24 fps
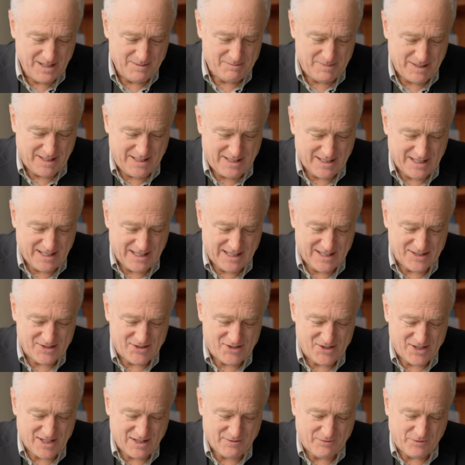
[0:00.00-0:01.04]

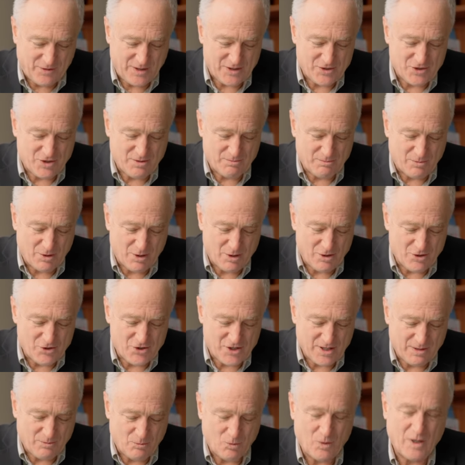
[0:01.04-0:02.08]
because uh, for us to murder
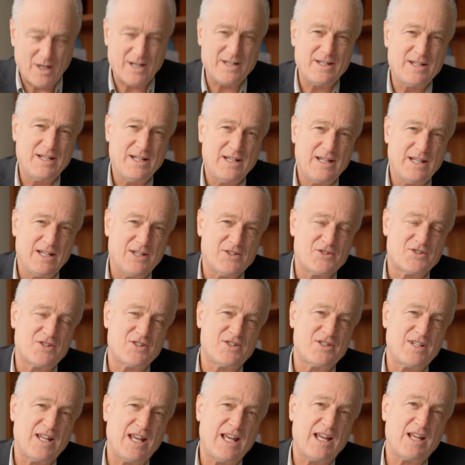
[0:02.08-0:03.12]
someone is to
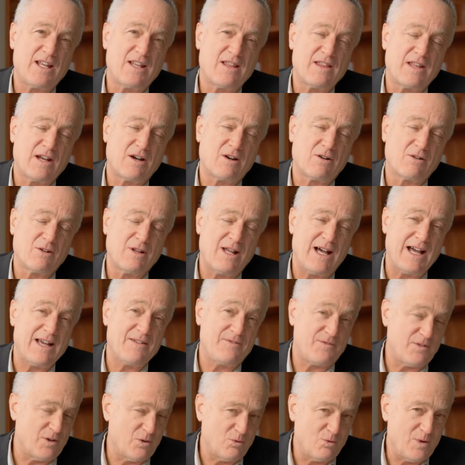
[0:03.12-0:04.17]
take their
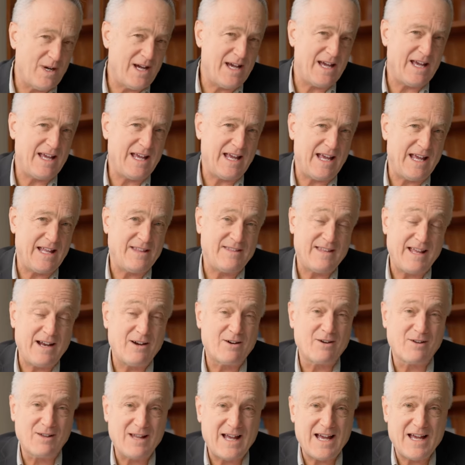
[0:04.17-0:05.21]
life away, and
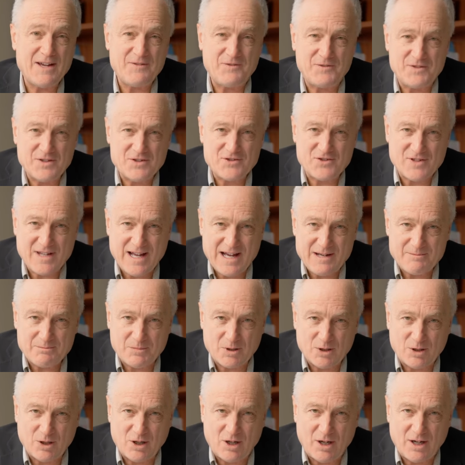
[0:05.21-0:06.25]
their life does not
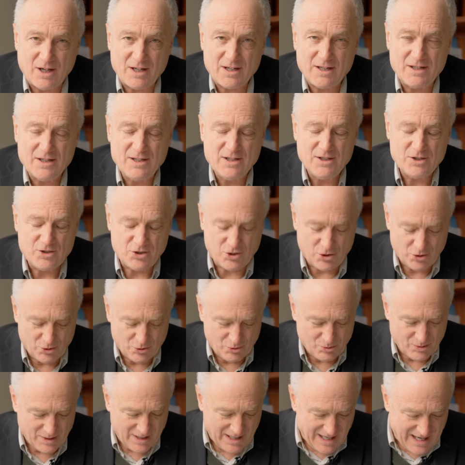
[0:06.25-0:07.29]
belong
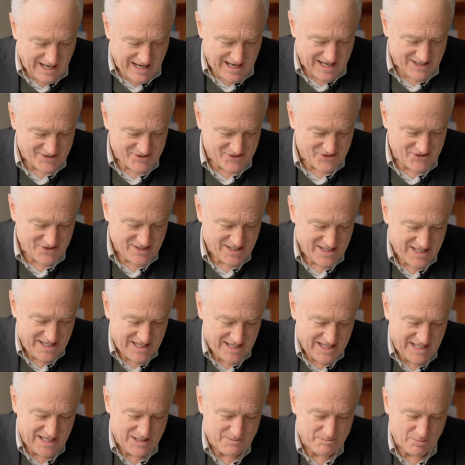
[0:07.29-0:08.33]
to us,
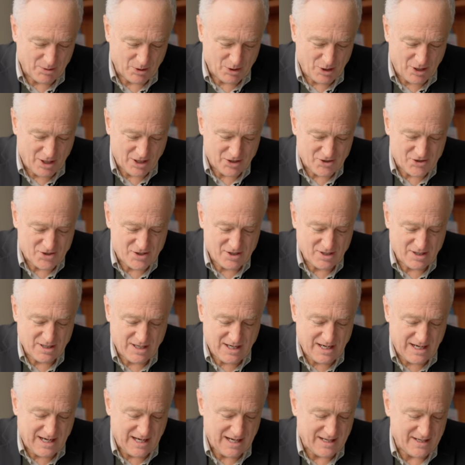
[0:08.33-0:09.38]
it belongs to
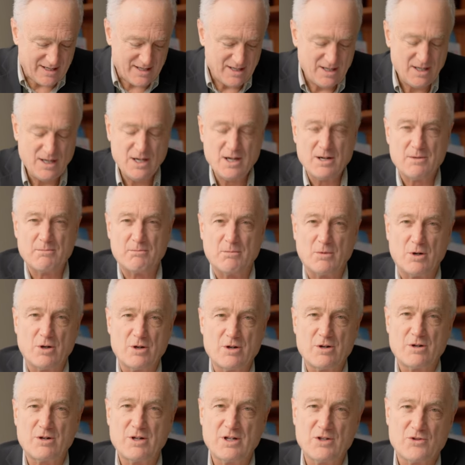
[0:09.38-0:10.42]
God.
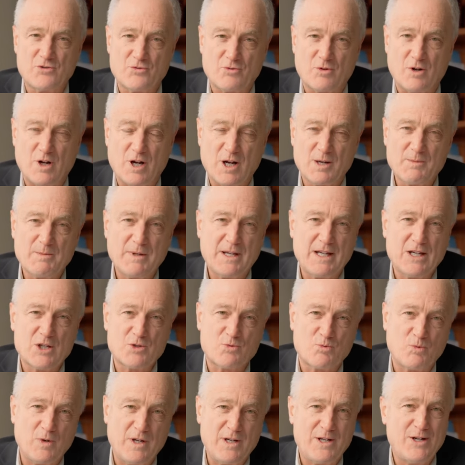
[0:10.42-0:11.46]
Murder is wrong
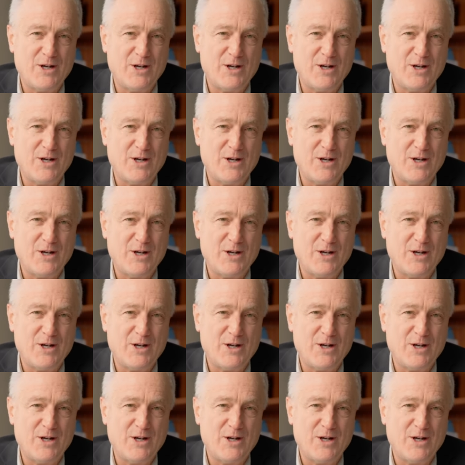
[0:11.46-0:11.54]
because we